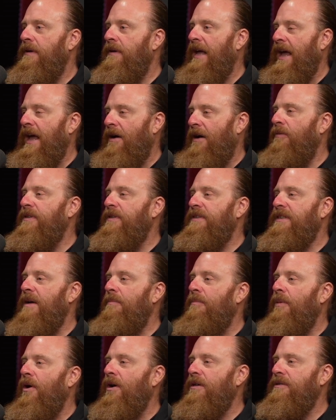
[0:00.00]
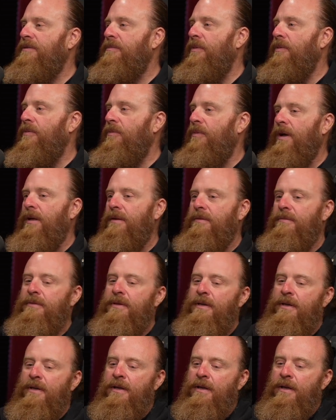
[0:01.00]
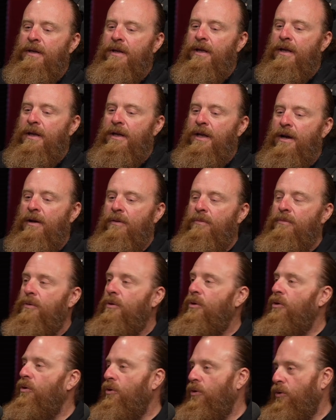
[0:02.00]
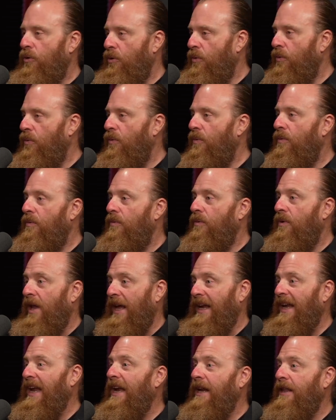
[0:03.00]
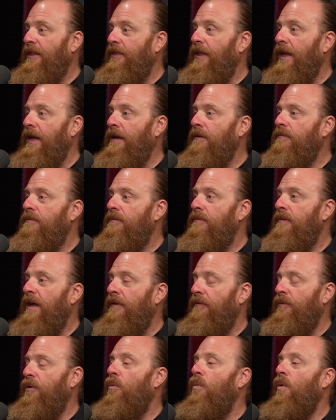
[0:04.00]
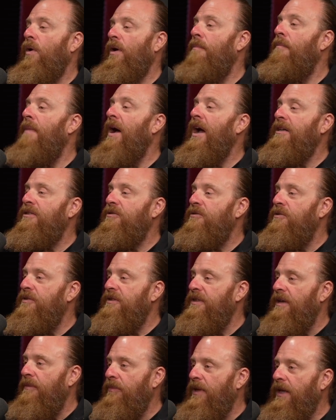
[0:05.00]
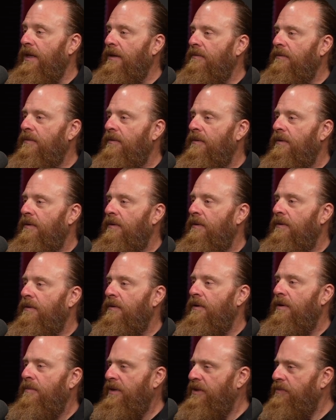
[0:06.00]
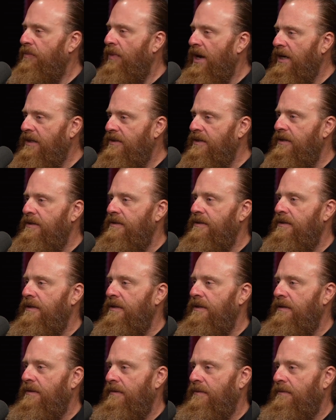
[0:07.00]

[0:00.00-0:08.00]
How is that possible? Well, you, like anything, if you want to master something, you must practice it.